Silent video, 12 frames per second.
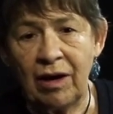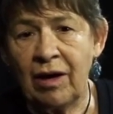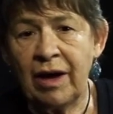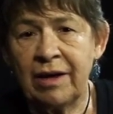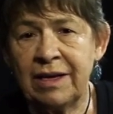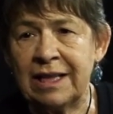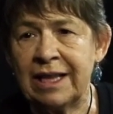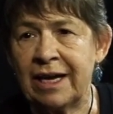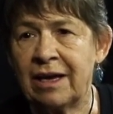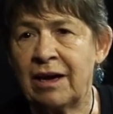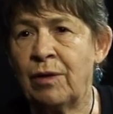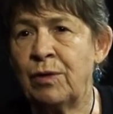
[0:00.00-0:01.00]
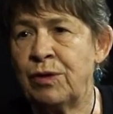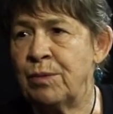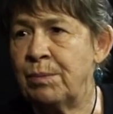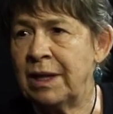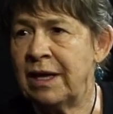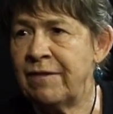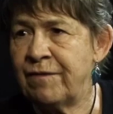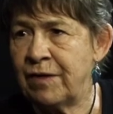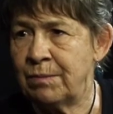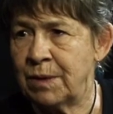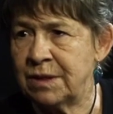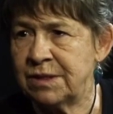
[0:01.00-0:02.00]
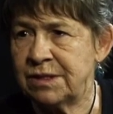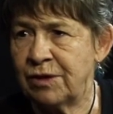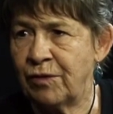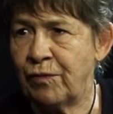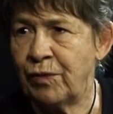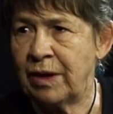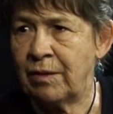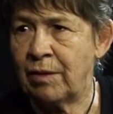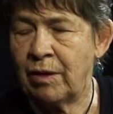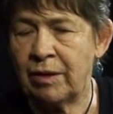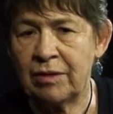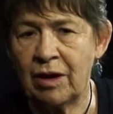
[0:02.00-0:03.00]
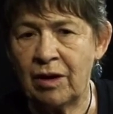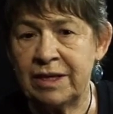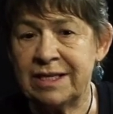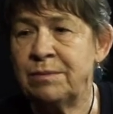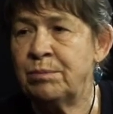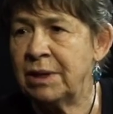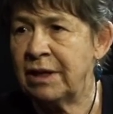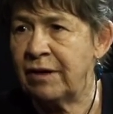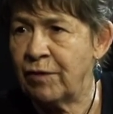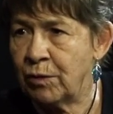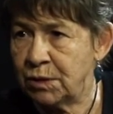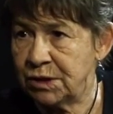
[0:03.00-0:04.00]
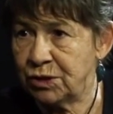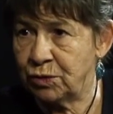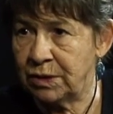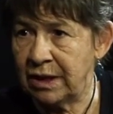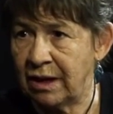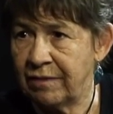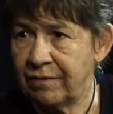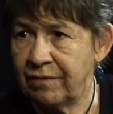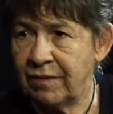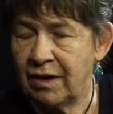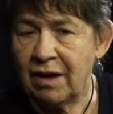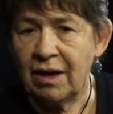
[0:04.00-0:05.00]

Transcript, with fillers: I only let go of the belief in myself where I, I didn't believe I was good enough